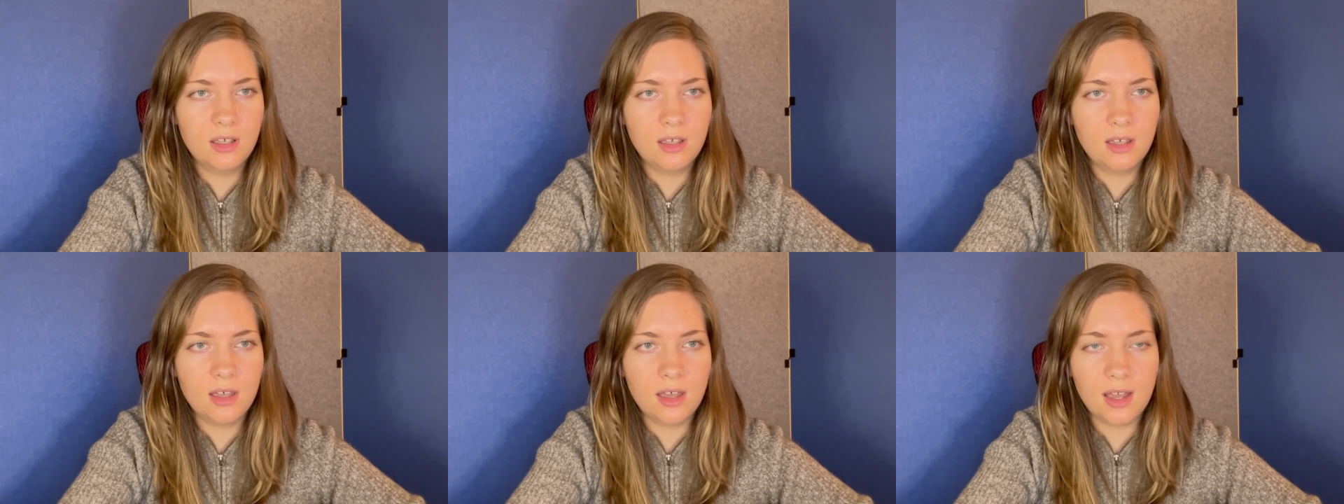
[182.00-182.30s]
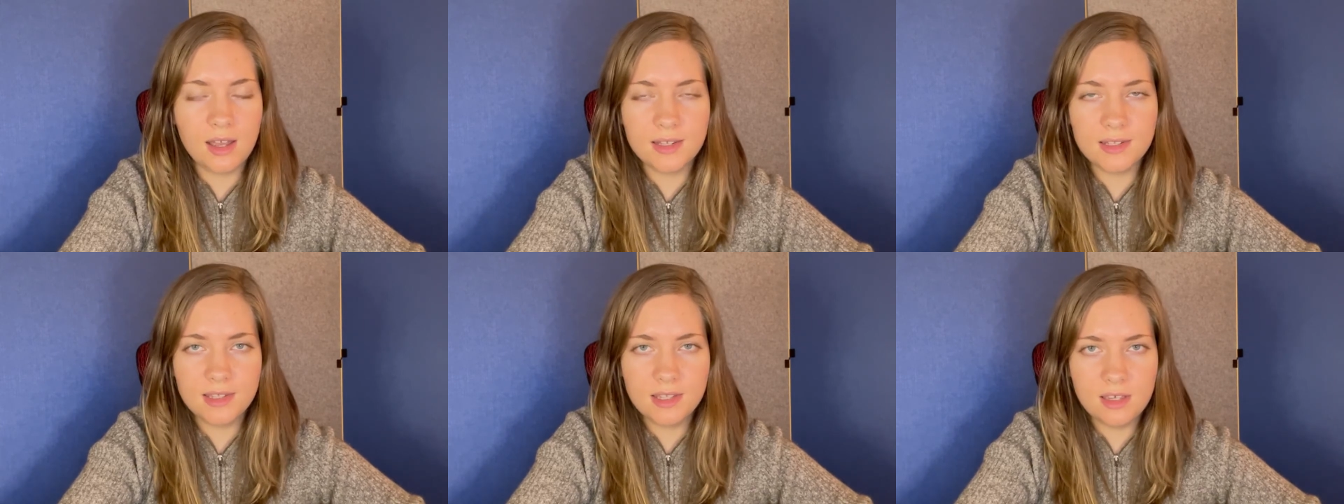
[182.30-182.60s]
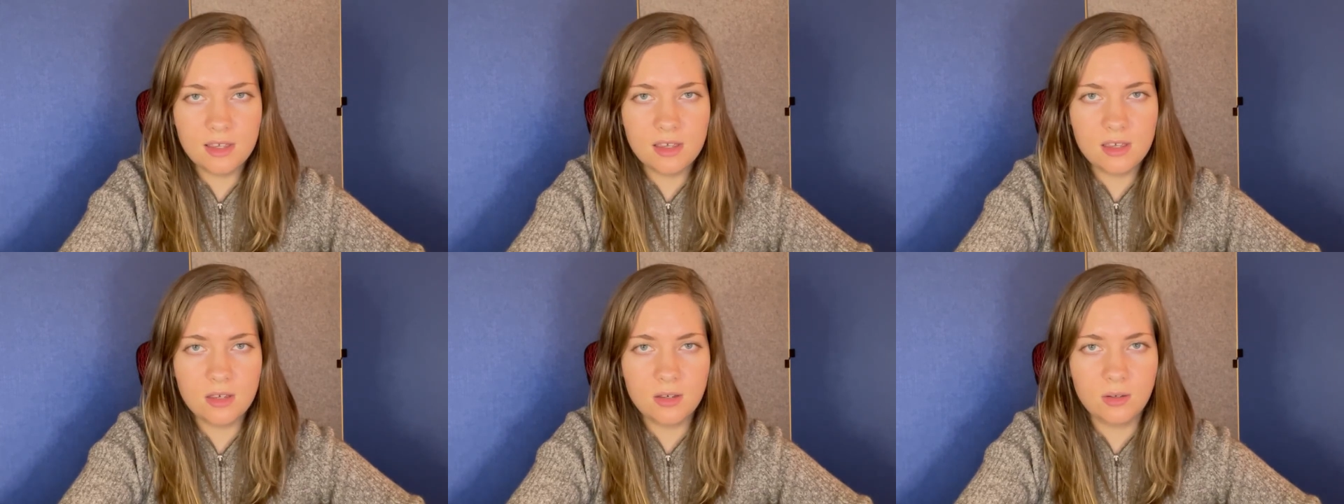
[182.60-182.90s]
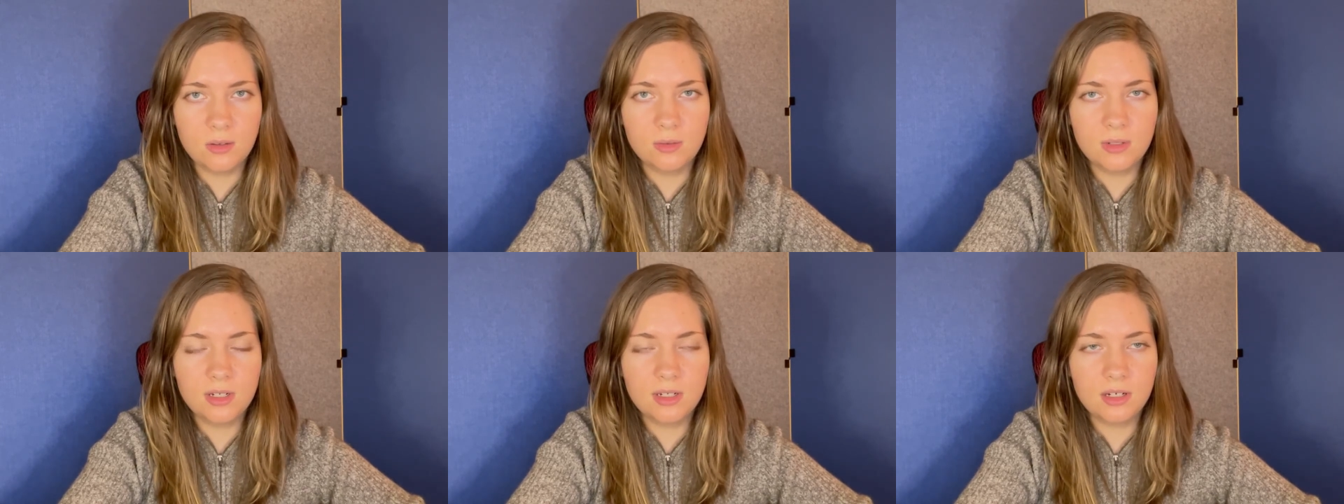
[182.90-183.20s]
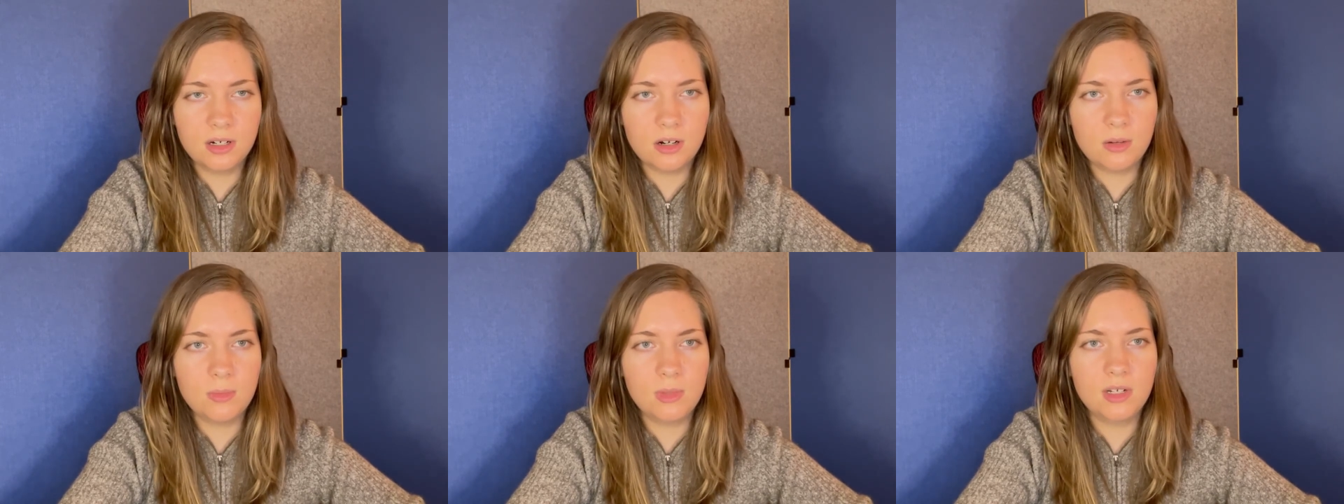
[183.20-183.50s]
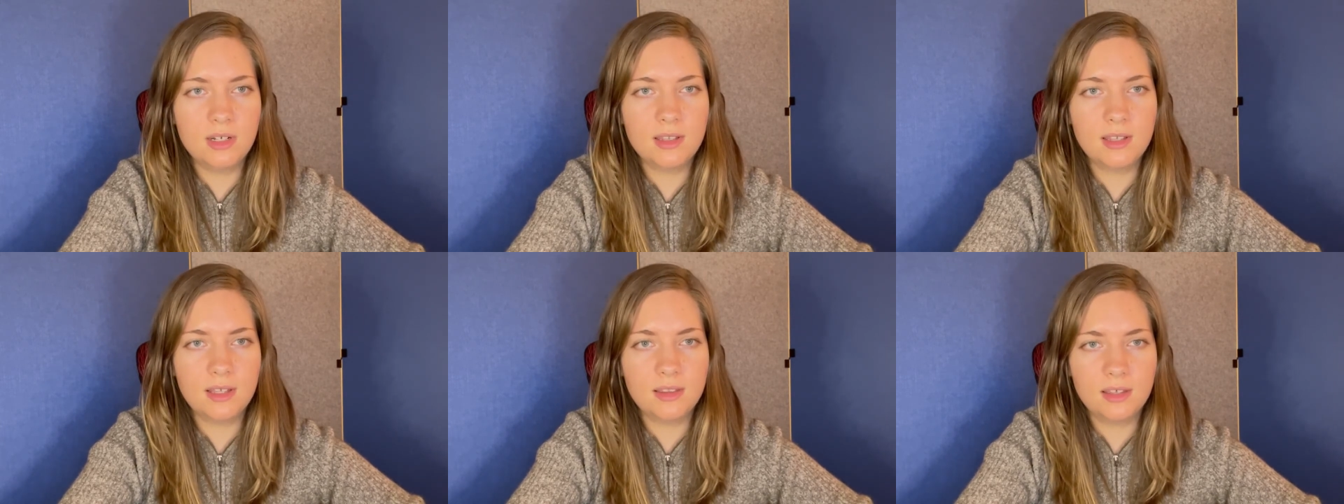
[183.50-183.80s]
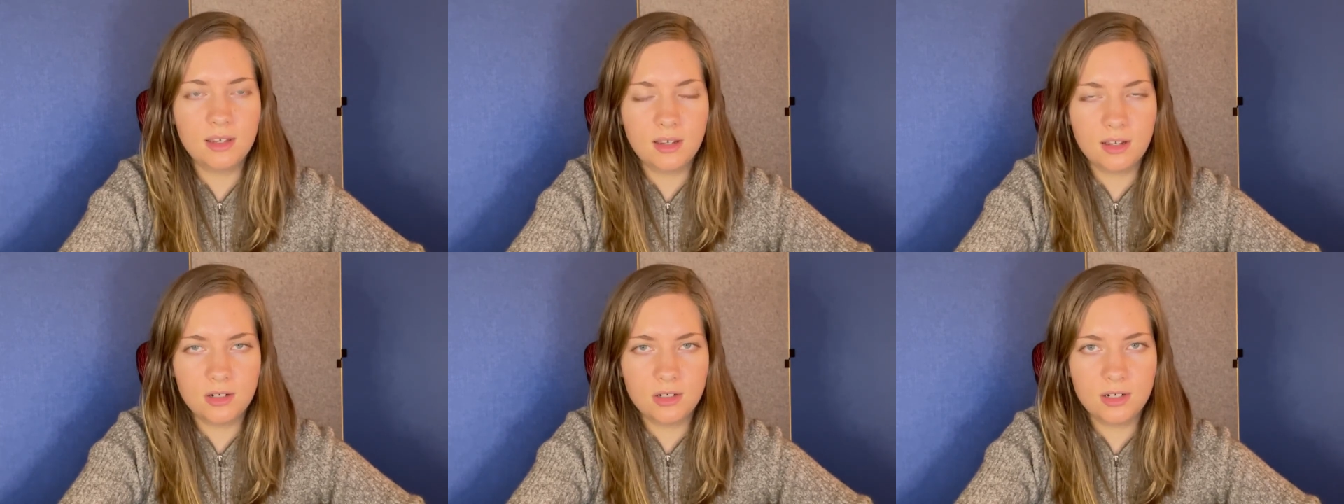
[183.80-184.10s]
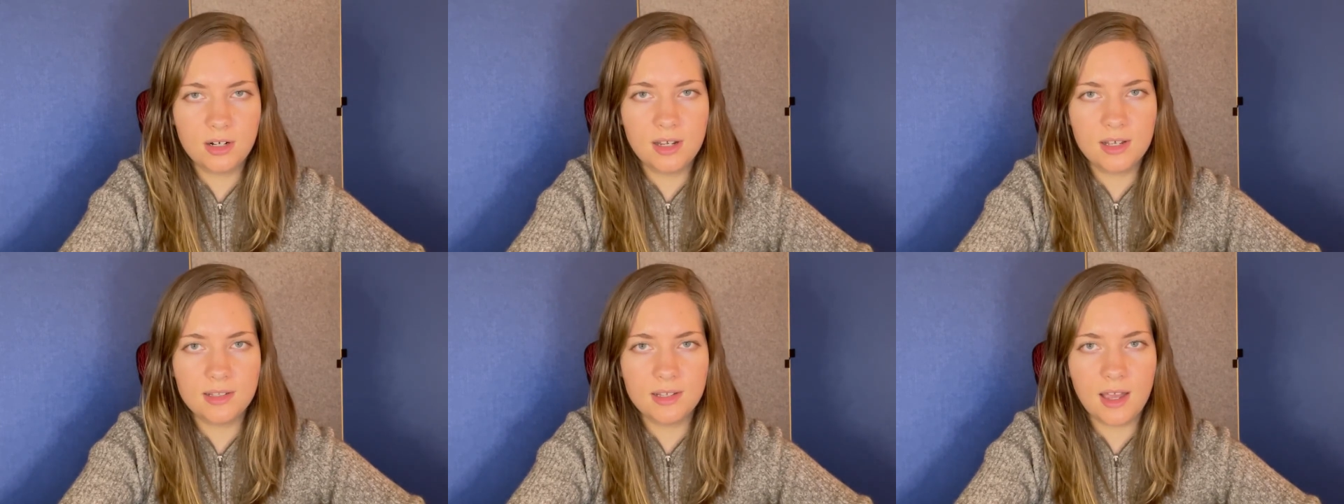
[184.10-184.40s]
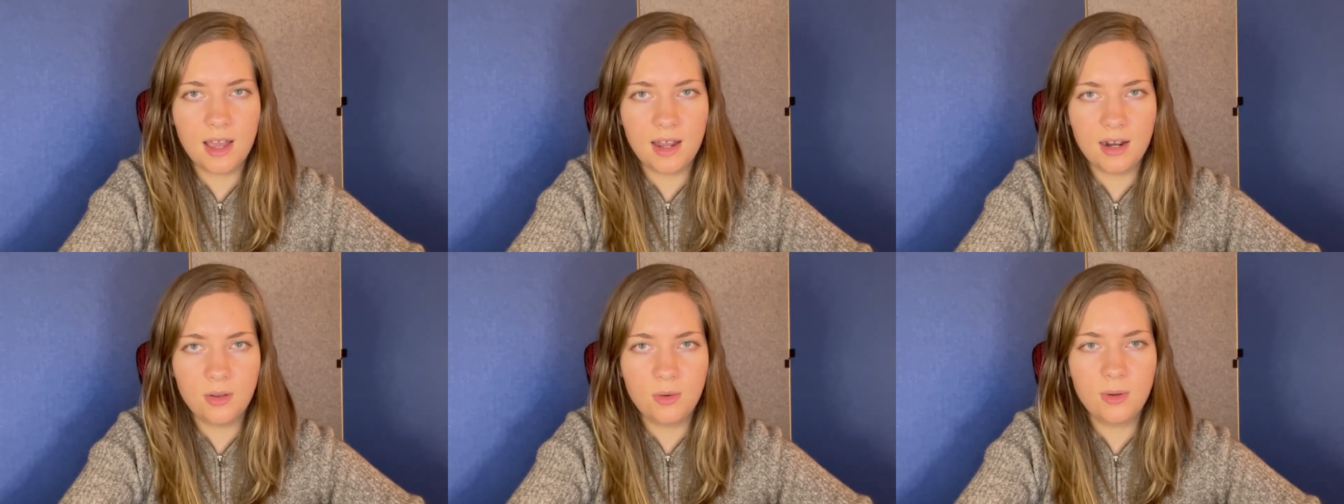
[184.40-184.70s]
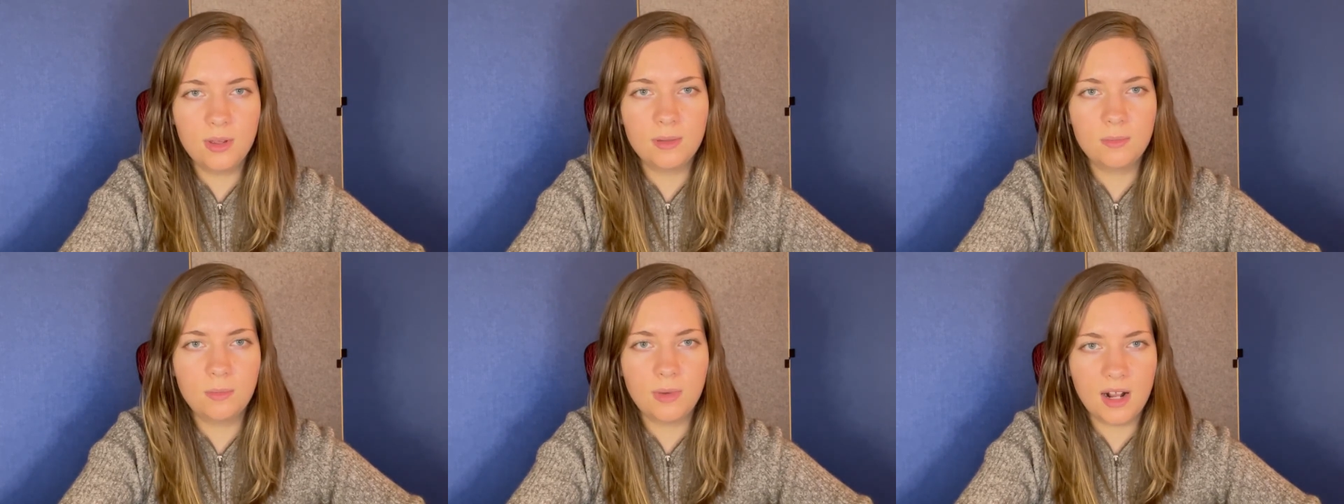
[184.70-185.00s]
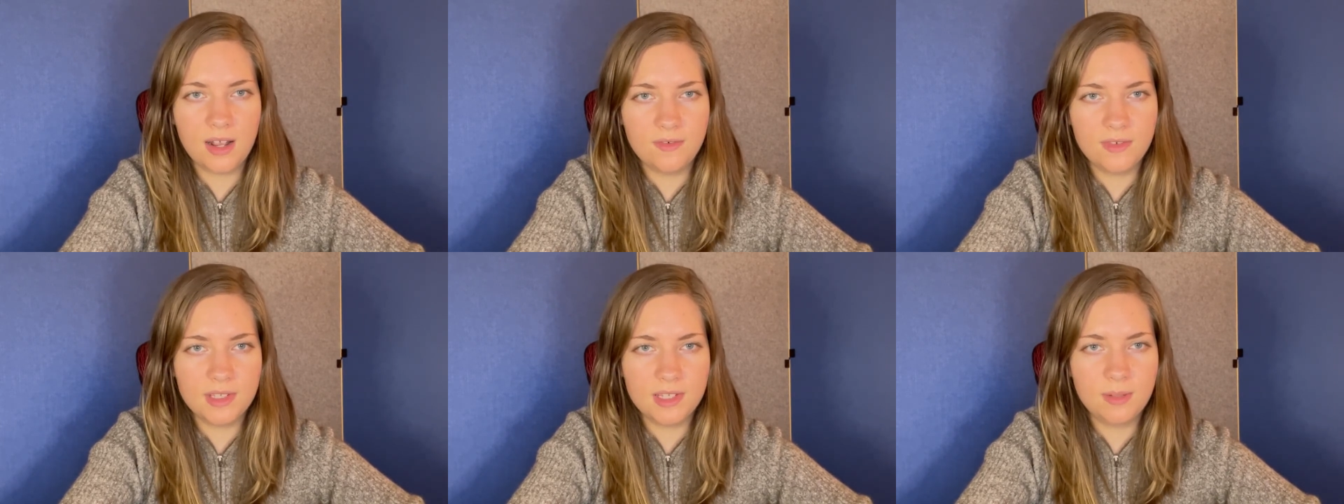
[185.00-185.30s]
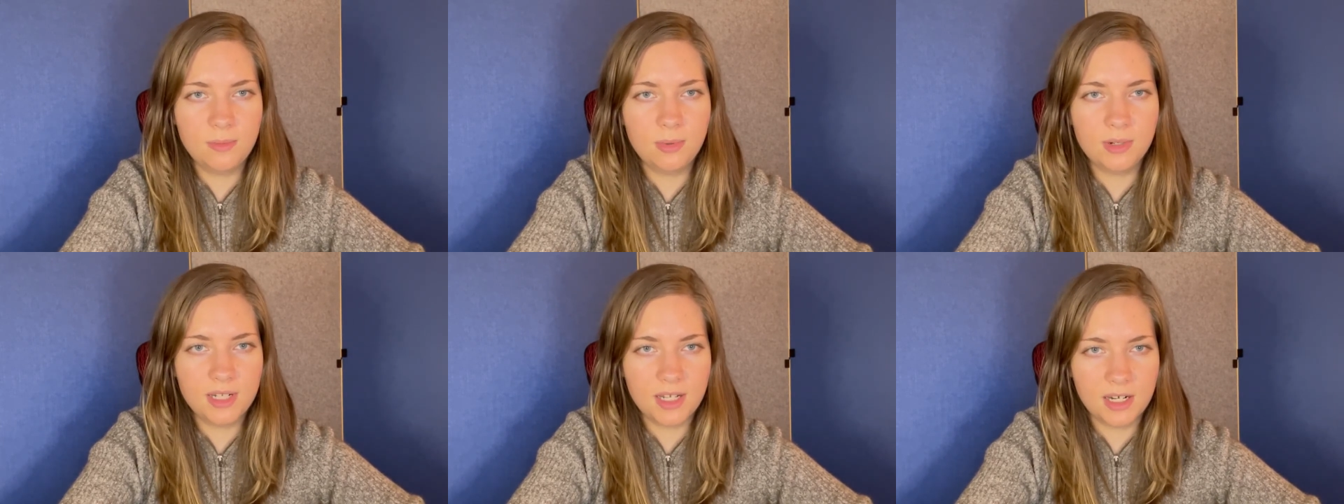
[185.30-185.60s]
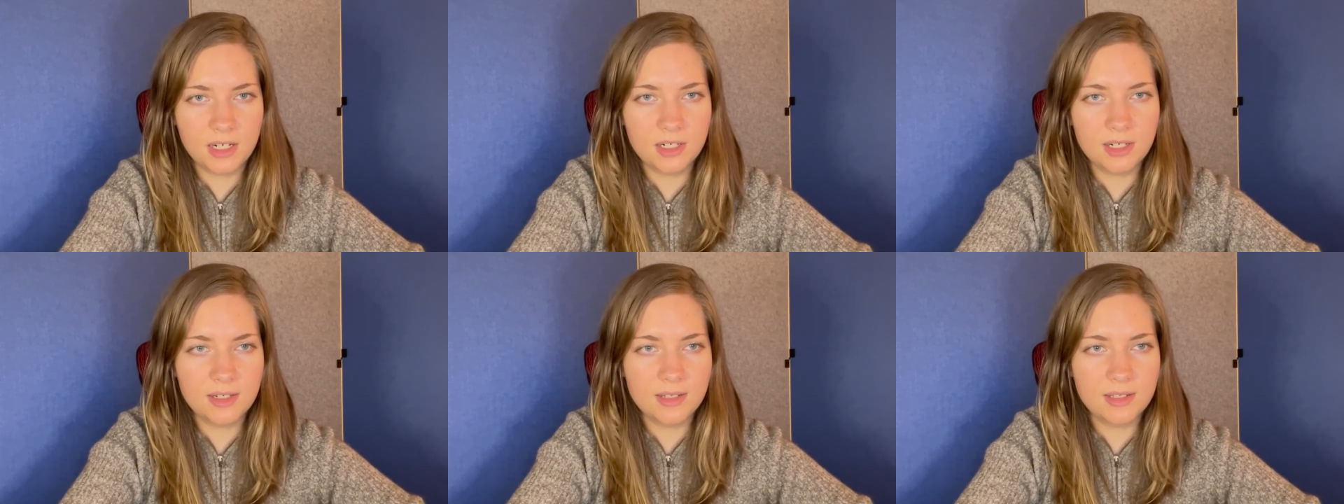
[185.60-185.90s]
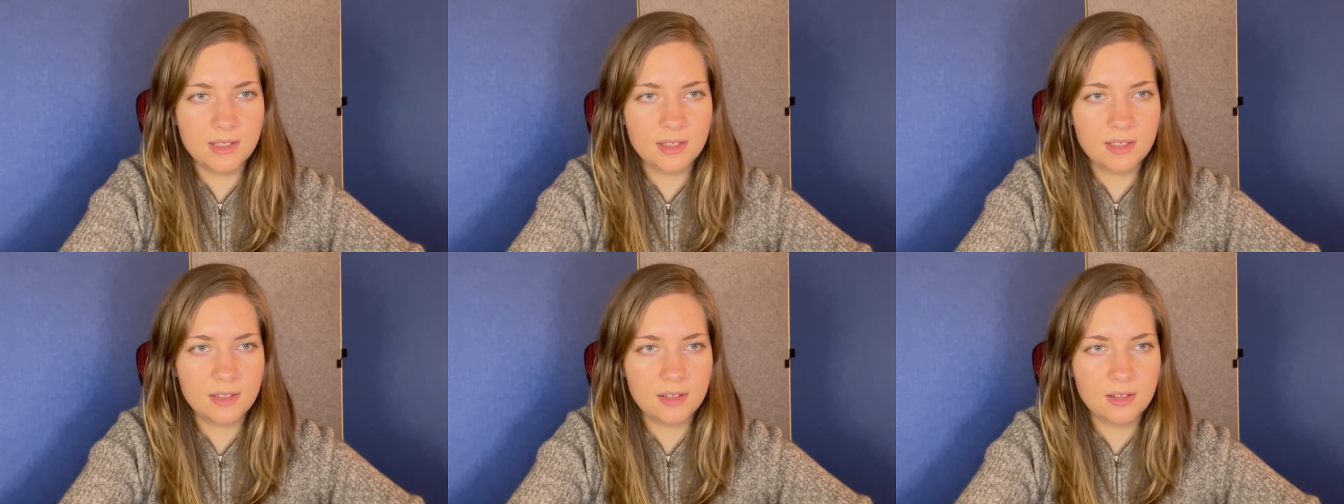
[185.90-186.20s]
has the EU determined that the country has adequate privacy protections?